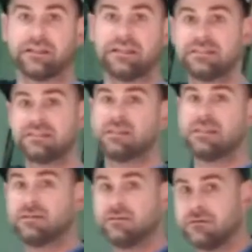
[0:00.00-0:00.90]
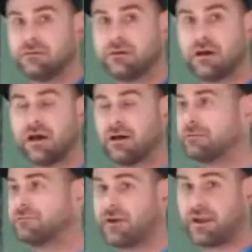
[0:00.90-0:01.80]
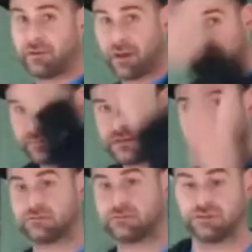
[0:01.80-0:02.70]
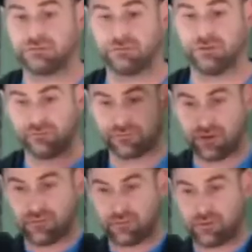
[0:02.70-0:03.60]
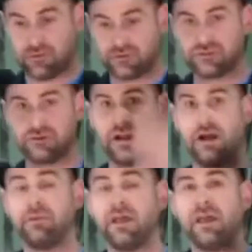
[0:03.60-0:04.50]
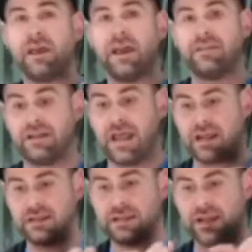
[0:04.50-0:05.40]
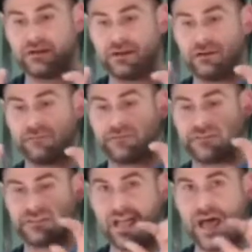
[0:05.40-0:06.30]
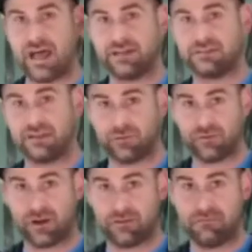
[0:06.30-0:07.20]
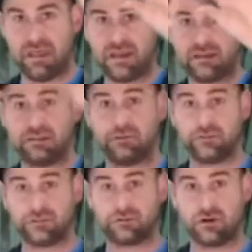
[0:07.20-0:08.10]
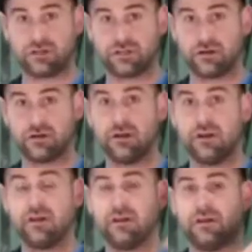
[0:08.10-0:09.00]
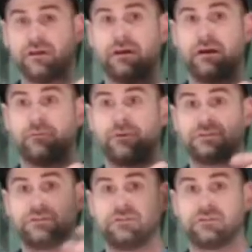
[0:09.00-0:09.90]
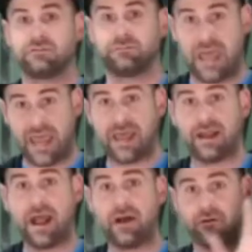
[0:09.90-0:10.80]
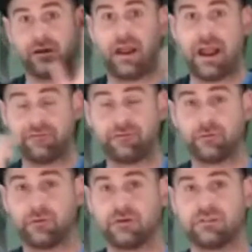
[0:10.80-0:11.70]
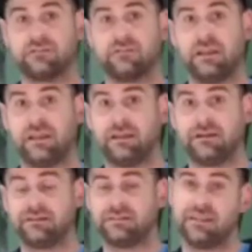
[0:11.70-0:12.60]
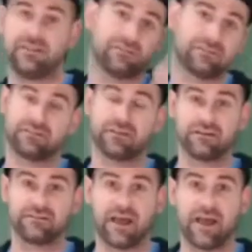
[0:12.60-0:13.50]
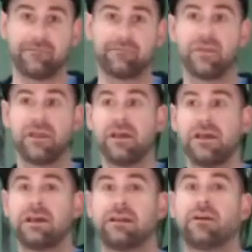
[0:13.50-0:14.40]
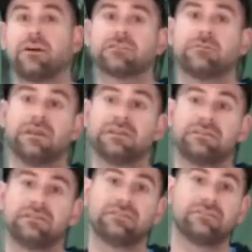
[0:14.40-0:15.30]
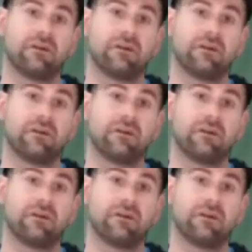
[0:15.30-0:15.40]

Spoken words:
easy frame up because we're just balloon framing, we're going straight up. And then any kind of facades that we want to make to the structure, we just pad out afterwards, and it saves us a ton of time. And it also makes it easier